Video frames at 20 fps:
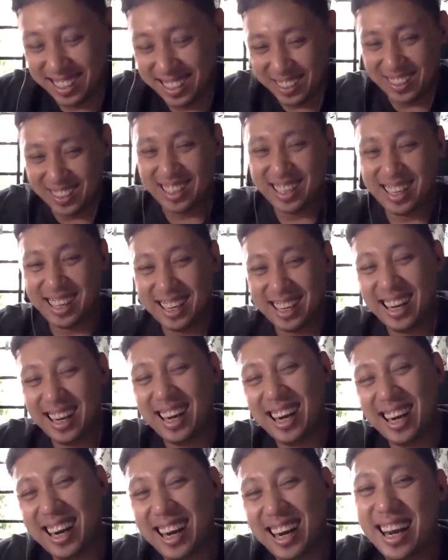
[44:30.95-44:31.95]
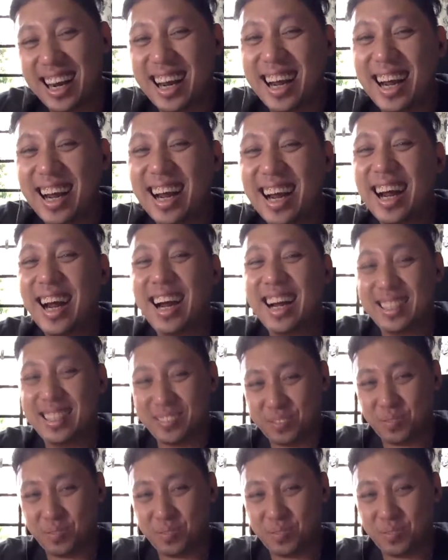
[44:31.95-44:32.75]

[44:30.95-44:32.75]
They'll be like, okay, it's a better deal.